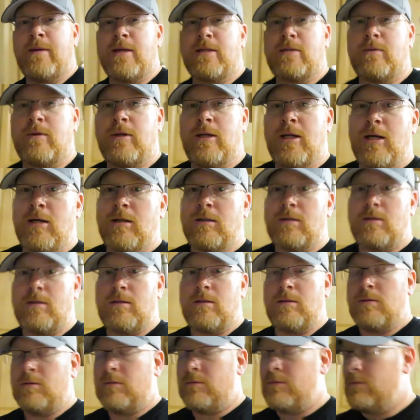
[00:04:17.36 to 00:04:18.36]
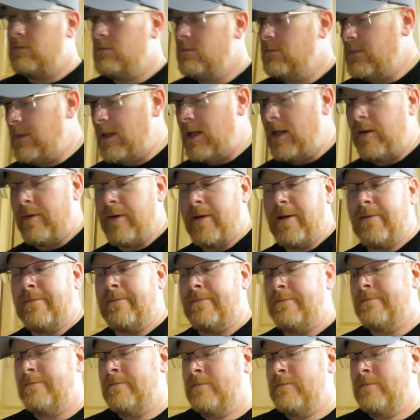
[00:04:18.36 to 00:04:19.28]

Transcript: messing with Knox too. Anyway,